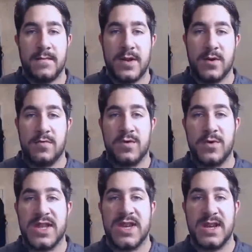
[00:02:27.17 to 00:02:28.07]

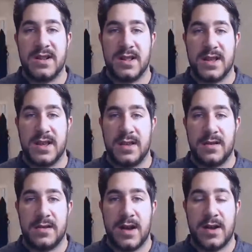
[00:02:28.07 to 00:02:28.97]
routinely,
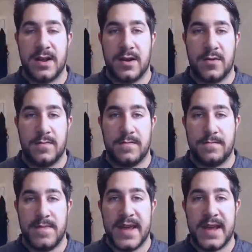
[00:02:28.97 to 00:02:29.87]

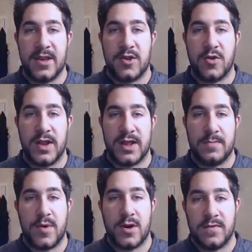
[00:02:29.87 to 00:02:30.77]
making sure that it's
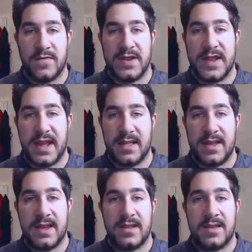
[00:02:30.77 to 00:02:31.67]
part of the
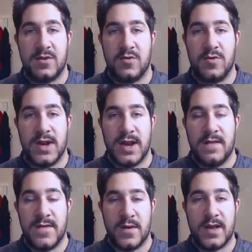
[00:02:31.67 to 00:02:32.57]
daily to
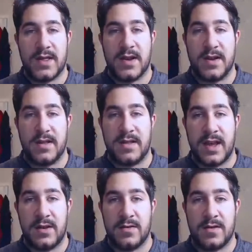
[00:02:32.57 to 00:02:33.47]
focus on
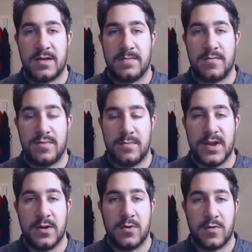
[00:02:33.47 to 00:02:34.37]
sales,
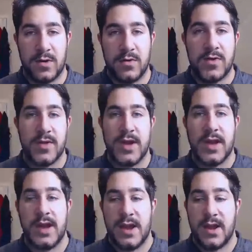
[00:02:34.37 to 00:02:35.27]
growth.
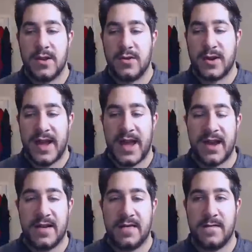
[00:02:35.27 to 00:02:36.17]
You're going to
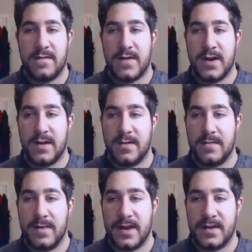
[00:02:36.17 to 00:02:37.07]
have
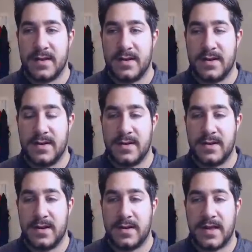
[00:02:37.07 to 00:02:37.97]
a
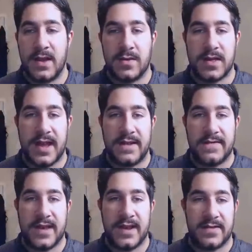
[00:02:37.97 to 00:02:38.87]
sales
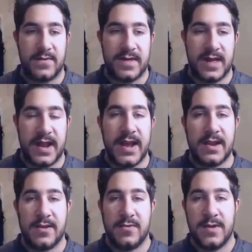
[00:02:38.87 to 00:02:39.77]
staff like the one that I
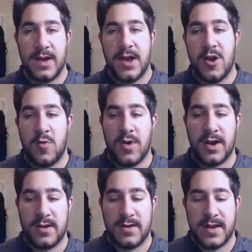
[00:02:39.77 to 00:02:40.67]
do,
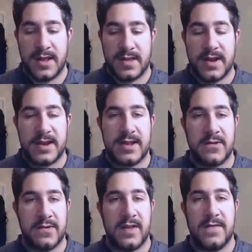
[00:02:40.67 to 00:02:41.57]
where it's not
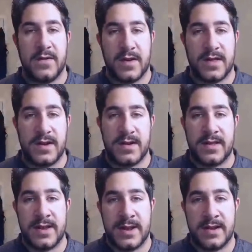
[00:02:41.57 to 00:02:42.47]
continually focused on, it's
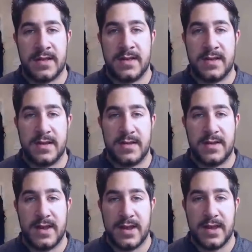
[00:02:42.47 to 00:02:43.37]
not
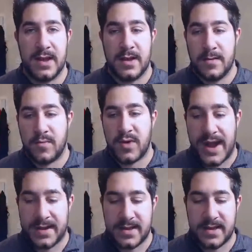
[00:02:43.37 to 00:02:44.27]
consistently
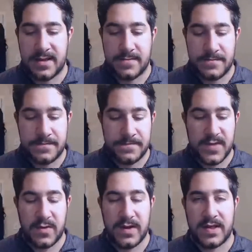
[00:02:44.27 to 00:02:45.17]
practiced.
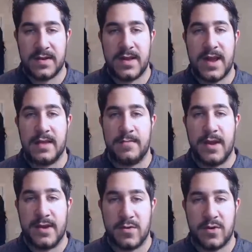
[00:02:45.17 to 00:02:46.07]
There isn't any
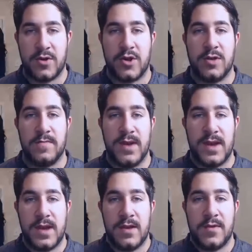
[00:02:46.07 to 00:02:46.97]
mentorship.
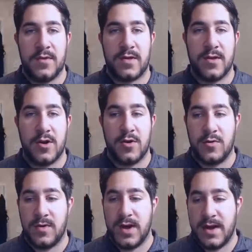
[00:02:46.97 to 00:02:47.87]
There's
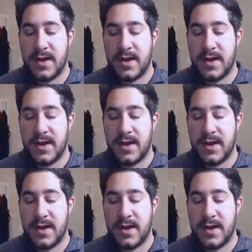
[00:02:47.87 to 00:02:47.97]
no,